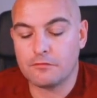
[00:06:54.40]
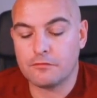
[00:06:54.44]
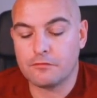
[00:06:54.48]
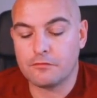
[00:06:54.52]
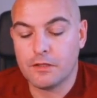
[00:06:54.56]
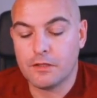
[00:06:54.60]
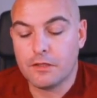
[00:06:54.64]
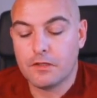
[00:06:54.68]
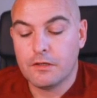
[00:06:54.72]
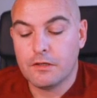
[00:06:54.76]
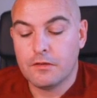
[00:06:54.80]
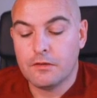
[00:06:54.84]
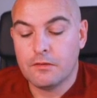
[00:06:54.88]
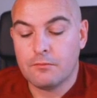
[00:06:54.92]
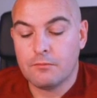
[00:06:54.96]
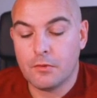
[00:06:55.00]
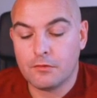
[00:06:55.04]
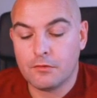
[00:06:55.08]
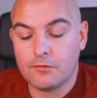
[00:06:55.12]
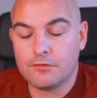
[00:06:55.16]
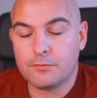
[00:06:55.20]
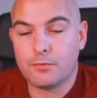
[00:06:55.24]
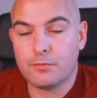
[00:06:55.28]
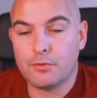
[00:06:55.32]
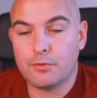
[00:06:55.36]
multiple
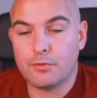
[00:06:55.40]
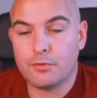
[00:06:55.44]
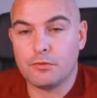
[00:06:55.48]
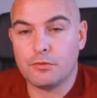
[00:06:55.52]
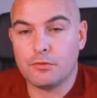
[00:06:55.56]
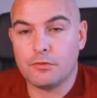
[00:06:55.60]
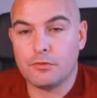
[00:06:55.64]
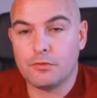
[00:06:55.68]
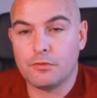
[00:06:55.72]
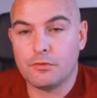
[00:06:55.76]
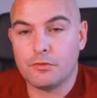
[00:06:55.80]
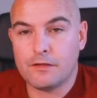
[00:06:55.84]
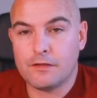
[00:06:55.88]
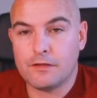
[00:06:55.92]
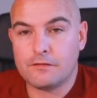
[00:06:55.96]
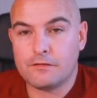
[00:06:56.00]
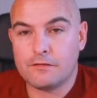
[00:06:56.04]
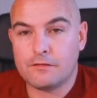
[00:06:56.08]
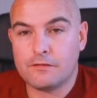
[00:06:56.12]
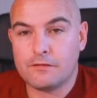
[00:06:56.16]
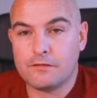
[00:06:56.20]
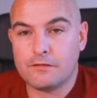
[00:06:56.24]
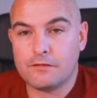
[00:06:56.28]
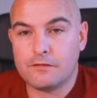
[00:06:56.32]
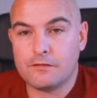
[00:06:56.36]
nested levels
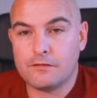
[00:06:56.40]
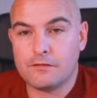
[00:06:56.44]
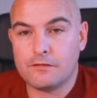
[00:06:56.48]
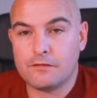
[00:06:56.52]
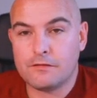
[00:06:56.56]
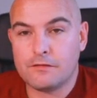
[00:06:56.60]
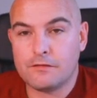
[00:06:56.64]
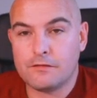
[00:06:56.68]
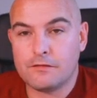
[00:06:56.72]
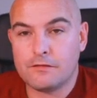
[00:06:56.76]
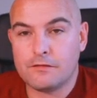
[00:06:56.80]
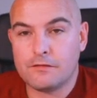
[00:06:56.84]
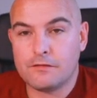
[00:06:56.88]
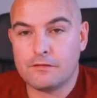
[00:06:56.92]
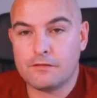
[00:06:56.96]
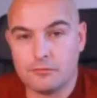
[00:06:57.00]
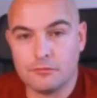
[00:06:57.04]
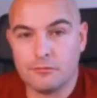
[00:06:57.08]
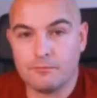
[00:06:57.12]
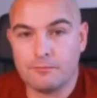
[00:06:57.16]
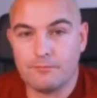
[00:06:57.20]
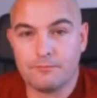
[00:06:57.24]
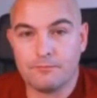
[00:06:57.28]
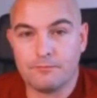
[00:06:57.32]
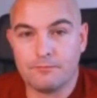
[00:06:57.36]
of teams, or
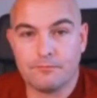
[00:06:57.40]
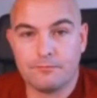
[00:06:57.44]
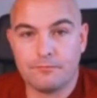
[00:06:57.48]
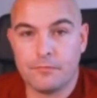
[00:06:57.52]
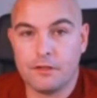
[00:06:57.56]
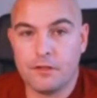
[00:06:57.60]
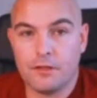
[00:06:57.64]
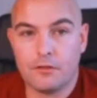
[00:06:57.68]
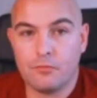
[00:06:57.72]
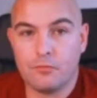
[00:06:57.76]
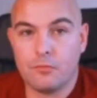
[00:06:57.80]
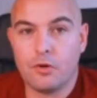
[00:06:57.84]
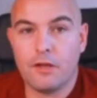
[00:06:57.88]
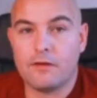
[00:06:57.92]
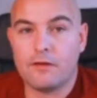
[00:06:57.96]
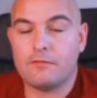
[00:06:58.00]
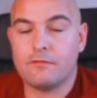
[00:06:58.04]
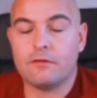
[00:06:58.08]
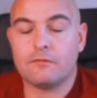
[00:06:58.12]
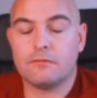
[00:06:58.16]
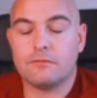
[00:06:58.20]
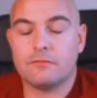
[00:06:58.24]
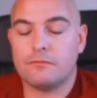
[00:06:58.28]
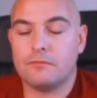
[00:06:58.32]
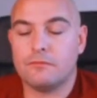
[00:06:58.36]
whatever
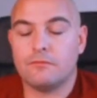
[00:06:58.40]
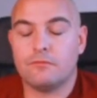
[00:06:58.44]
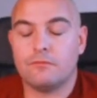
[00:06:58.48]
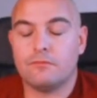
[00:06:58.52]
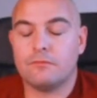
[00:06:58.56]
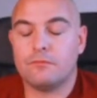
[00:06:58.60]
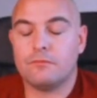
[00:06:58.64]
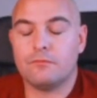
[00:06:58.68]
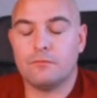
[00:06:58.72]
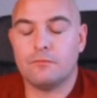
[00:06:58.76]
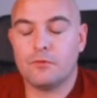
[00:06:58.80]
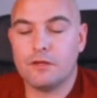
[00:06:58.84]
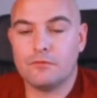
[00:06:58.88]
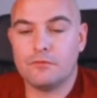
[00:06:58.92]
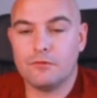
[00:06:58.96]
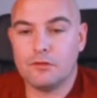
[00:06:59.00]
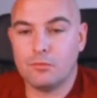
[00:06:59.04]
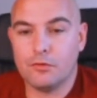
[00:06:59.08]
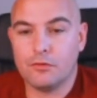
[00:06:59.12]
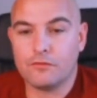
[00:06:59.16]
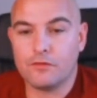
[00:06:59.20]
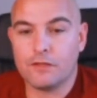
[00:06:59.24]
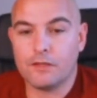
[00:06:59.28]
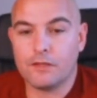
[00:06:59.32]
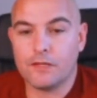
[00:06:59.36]
you want to
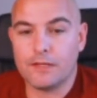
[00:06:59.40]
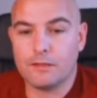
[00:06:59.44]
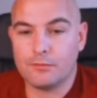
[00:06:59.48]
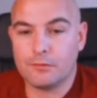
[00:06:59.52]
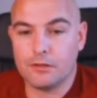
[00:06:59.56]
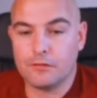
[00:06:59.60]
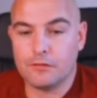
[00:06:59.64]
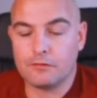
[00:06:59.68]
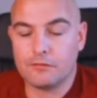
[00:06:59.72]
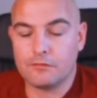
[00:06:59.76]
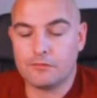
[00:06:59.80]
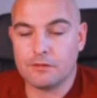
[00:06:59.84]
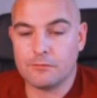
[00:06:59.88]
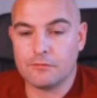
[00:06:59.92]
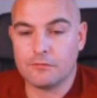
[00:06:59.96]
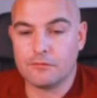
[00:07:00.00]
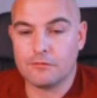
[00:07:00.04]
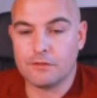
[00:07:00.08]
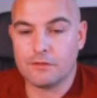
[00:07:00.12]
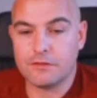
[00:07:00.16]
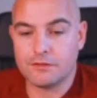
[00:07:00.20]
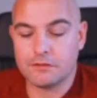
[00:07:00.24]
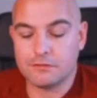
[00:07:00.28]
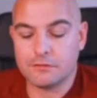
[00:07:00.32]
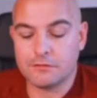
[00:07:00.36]
label those
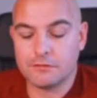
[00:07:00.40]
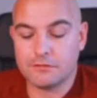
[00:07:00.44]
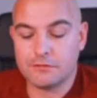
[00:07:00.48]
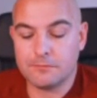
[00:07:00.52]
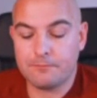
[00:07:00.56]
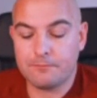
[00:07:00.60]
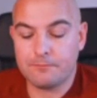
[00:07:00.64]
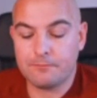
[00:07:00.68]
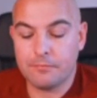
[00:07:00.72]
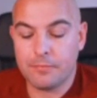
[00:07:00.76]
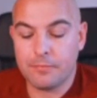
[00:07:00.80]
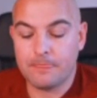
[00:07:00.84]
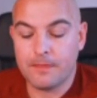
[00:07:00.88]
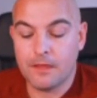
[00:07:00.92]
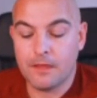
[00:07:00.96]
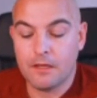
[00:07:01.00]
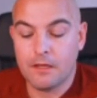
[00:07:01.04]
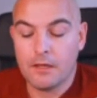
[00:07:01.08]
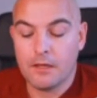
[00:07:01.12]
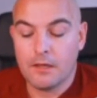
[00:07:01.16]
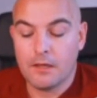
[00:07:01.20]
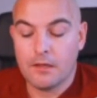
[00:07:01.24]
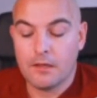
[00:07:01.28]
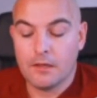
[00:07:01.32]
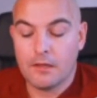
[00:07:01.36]
subdivisions.
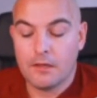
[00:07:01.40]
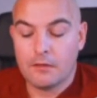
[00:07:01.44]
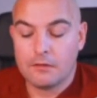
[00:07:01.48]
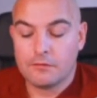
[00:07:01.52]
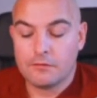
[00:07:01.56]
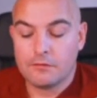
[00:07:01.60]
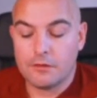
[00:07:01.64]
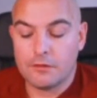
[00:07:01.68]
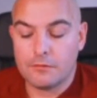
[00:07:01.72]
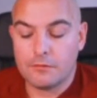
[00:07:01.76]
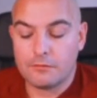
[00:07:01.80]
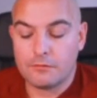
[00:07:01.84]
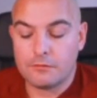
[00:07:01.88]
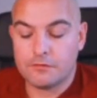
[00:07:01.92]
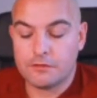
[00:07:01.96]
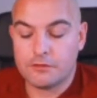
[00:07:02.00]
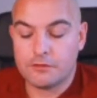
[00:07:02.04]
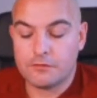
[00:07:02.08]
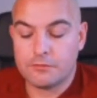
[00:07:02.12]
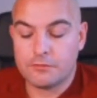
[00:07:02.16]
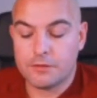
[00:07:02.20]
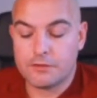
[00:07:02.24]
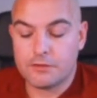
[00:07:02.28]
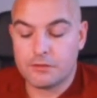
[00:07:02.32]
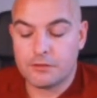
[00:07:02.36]
So
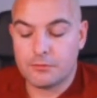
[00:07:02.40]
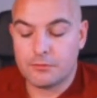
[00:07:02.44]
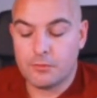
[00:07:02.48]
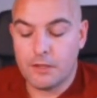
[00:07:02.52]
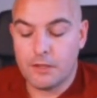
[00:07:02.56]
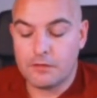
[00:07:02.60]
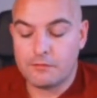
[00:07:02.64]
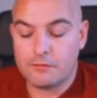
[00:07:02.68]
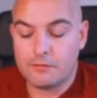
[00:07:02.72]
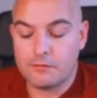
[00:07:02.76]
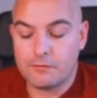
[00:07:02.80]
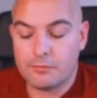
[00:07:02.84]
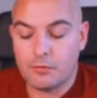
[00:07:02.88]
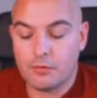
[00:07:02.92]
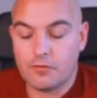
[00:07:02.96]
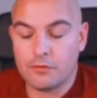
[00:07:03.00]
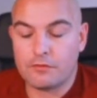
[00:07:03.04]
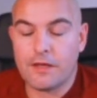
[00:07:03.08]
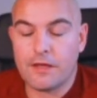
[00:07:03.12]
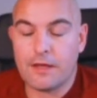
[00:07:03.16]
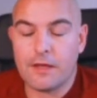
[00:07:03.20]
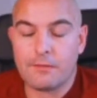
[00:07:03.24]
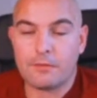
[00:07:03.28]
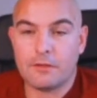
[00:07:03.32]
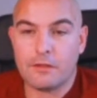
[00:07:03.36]
situational awareness is what's
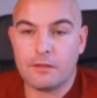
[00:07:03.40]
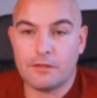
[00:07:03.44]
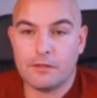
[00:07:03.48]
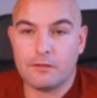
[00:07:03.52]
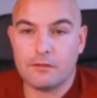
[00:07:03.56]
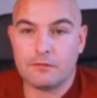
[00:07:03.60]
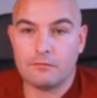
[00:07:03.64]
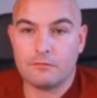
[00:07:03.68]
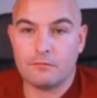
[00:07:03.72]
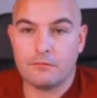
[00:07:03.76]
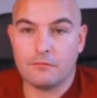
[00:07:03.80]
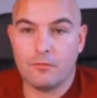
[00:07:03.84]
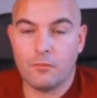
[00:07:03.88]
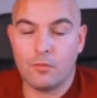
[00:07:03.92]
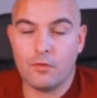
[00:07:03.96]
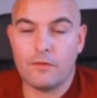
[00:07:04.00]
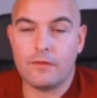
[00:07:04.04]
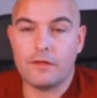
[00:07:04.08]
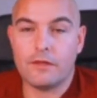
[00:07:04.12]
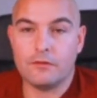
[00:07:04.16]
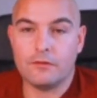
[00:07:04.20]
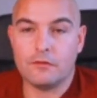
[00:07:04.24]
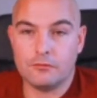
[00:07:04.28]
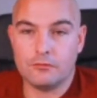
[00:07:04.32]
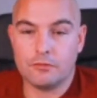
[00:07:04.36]
happening within
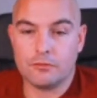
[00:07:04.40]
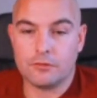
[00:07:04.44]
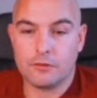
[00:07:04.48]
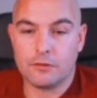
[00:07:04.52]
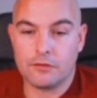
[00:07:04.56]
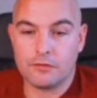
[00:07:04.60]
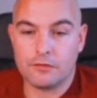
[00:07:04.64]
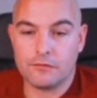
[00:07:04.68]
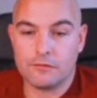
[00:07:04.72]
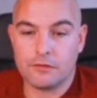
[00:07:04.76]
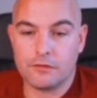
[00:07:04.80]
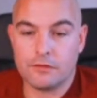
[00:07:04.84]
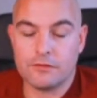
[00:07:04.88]
your organization,